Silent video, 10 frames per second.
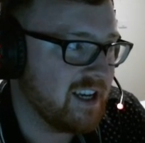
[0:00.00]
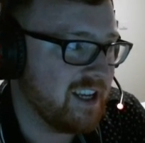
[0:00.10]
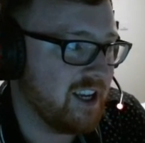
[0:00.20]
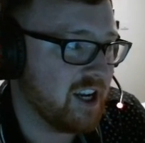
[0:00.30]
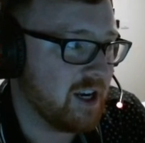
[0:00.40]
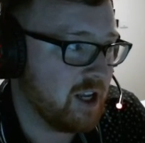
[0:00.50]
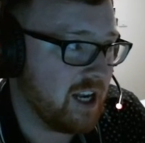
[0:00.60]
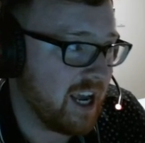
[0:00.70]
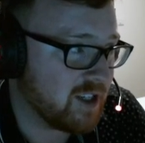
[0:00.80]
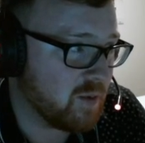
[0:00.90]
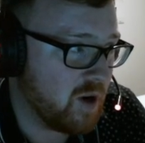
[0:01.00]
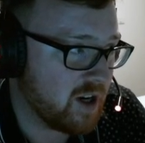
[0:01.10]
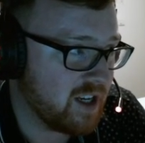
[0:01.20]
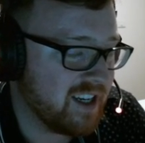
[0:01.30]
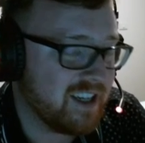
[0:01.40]
You get your legs are
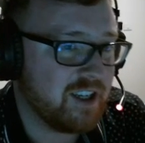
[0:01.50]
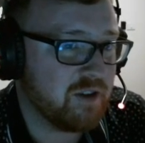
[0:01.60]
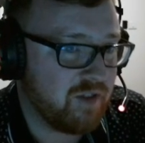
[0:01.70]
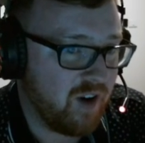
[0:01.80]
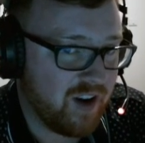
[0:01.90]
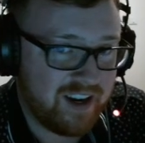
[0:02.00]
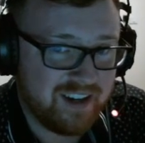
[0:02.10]
working. You're fine.